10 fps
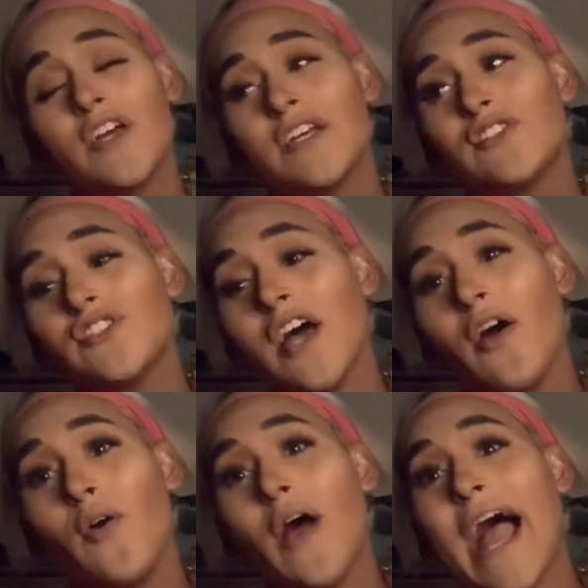
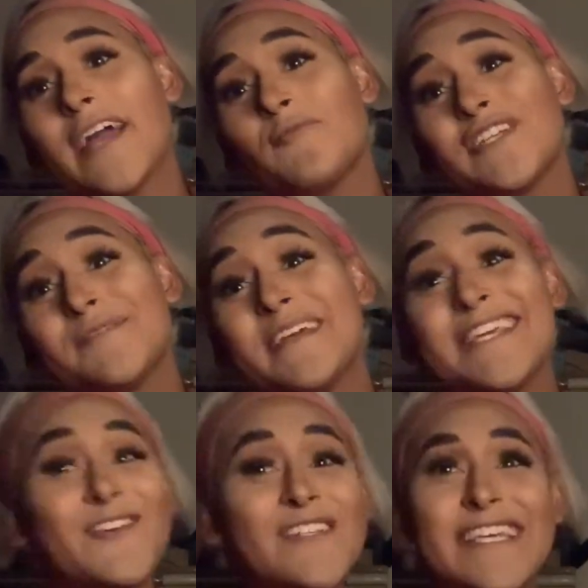So I'm going to be
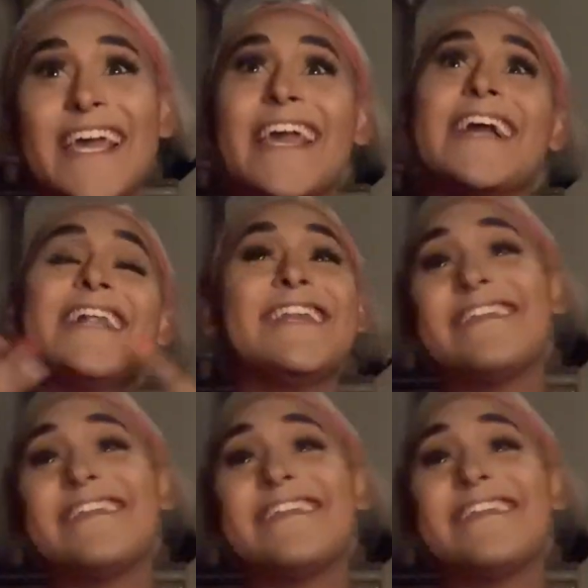using